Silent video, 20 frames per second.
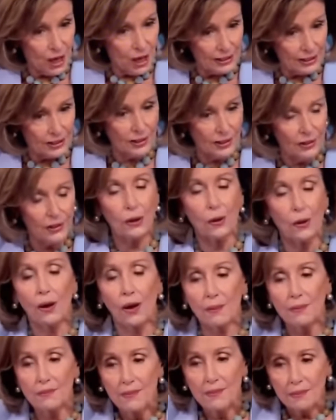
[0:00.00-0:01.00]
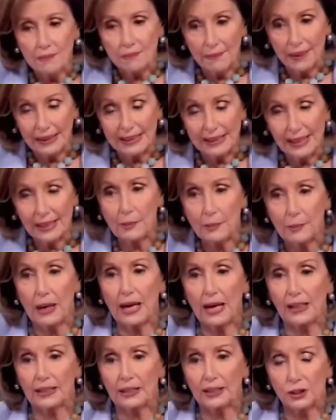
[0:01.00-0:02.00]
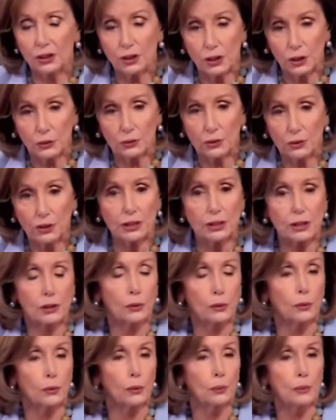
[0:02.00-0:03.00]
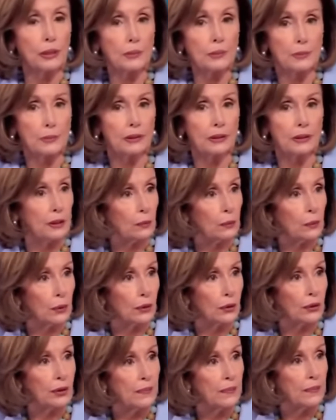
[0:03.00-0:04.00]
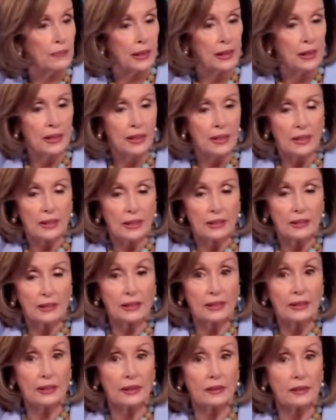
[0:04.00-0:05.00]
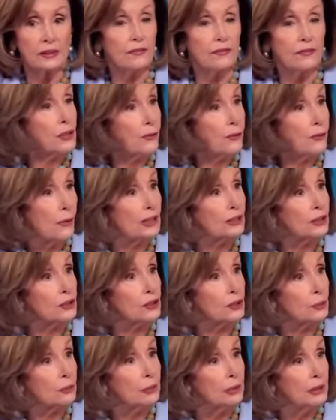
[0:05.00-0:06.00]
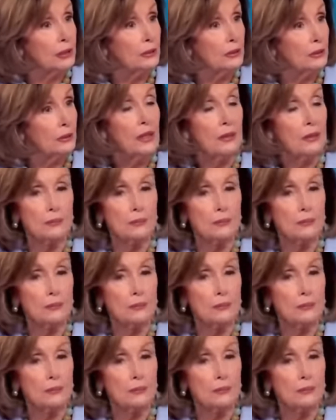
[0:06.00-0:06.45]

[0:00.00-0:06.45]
shots in the arm, money in the pockets, children in school, people at work, the infrastructure bill,